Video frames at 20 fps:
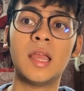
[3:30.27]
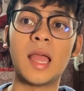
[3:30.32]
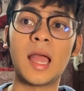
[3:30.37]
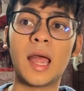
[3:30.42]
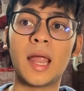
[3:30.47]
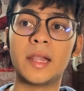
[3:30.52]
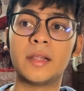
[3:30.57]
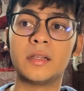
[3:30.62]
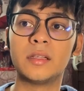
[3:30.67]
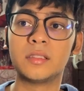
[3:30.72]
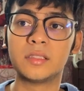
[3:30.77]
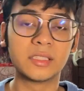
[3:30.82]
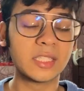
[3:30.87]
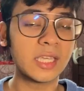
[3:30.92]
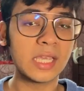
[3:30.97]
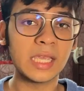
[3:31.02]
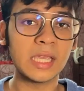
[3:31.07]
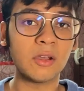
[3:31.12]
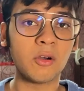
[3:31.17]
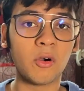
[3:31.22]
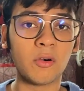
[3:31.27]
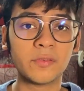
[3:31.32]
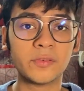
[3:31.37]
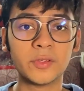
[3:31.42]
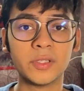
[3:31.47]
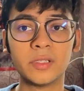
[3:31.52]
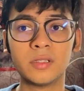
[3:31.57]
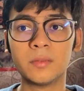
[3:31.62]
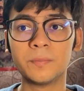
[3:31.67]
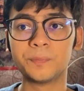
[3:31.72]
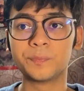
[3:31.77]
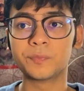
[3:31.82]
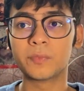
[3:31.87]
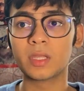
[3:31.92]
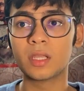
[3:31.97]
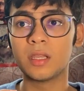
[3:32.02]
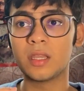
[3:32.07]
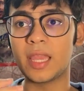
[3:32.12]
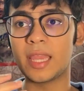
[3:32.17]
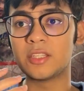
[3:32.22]
and they offer
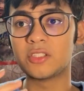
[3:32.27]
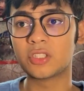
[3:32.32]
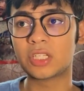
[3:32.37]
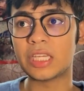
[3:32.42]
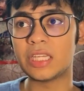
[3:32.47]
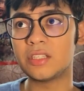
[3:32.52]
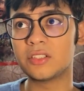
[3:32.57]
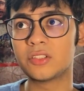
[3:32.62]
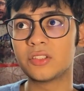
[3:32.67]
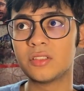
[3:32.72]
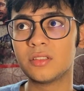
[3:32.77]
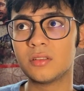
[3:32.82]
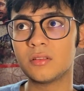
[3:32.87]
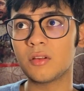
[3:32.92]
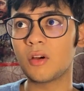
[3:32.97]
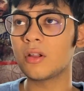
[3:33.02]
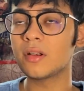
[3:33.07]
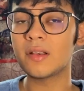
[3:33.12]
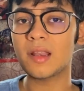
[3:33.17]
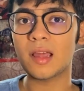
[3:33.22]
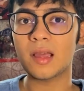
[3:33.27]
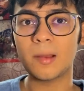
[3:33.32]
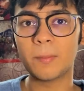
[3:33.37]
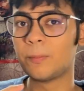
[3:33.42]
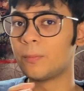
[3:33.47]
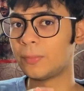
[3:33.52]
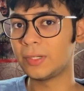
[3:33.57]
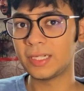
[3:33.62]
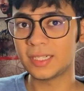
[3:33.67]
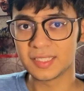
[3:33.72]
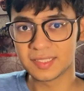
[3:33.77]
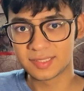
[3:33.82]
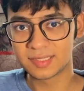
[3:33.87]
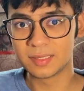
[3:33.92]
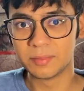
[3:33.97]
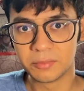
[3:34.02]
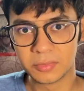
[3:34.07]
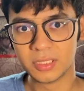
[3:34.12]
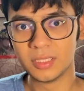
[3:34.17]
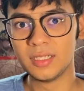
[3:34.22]
education on a pretty
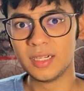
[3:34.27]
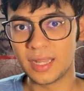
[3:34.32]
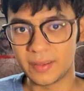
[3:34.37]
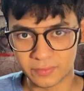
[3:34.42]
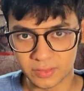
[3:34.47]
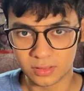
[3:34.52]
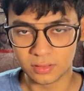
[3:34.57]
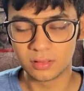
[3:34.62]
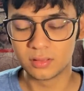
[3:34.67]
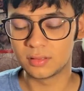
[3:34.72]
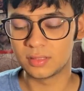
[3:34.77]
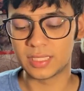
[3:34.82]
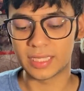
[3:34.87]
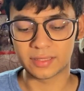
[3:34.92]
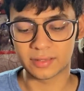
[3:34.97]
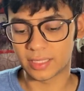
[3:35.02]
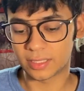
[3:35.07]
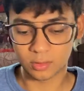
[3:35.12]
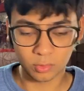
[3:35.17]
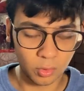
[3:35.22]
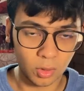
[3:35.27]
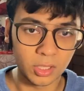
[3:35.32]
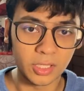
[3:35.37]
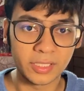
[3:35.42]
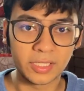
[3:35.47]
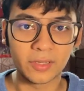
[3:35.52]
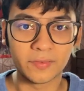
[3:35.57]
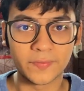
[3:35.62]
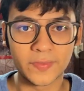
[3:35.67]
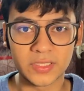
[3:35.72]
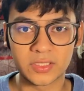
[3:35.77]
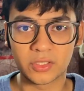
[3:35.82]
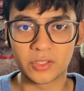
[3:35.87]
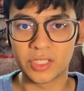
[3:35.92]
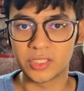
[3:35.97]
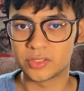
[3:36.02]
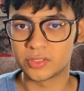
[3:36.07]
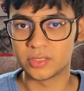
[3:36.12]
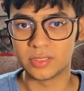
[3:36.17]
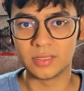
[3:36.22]
similar level. Like, their quality of
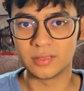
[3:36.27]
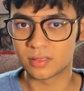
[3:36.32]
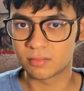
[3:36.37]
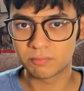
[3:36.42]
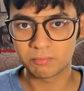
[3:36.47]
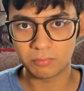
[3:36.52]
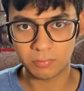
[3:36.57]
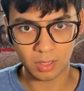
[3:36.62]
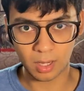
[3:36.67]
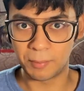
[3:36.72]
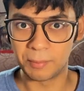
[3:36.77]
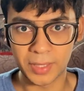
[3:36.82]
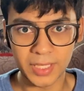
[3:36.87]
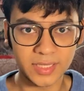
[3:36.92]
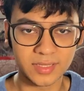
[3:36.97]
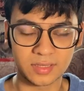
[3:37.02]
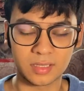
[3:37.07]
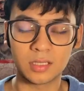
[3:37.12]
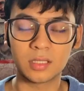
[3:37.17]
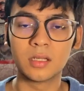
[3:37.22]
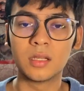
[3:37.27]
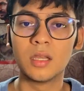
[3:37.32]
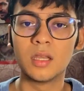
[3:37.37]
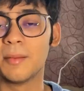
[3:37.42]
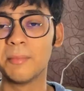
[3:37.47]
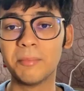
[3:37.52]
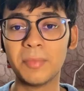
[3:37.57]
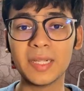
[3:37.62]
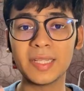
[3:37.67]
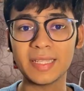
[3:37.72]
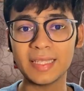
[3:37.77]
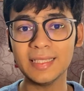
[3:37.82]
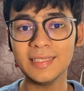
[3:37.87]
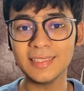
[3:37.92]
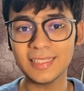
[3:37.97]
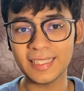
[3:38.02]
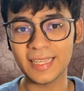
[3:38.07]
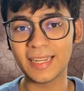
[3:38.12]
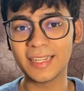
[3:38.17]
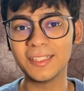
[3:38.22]
education is amazing. But
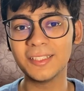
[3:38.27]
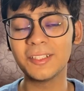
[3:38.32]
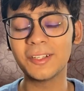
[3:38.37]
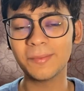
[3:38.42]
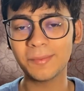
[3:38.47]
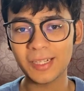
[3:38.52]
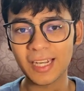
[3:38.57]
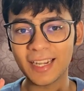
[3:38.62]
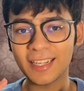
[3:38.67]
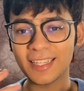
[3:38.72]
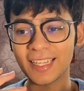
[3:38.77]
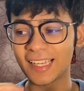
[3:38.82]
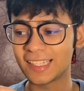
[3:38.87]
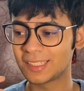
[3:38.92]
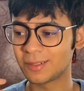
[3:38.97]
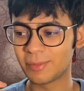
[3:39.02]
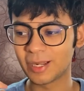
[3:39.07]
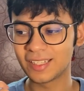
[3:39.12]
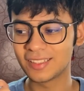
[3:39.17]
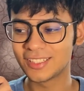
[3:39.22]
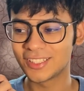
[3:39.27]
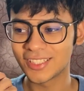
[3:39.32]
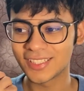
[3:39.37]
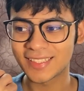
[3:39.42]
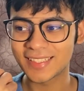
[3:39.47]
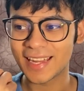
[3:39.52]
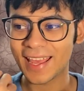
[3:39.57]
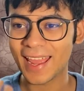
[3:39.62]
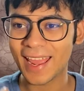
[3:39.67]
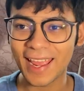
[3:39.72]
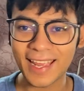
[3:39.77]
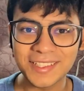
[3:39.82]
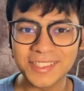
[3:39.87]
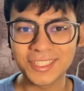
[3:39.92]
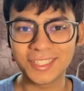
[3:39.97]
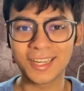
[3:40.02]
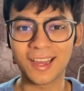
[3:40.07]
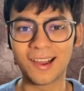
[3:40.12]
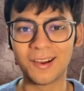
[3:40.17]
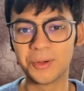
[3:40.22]
in the end, IIIT Hyderabad just
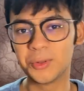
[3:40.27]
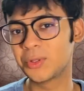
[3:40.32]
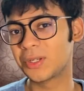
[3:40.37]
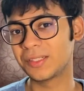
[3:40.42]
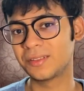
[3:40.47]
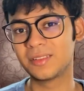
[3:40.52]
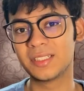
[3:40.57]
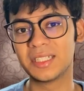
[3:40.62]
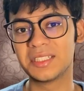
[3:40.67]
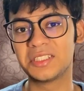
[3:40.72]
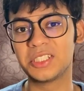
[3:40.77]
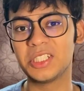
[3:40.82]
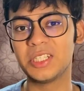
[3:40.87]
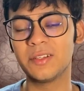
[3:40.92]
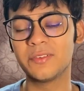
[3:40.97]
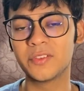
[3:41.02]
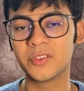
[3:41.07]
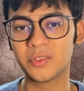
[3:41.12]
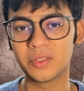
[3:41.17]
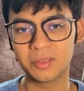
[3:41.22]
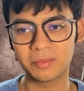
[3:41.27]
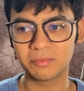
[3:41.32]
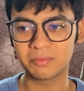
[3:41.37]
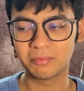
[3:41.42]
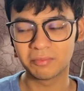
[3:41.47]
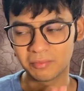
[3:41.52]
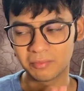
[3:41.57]
edged out Trichy for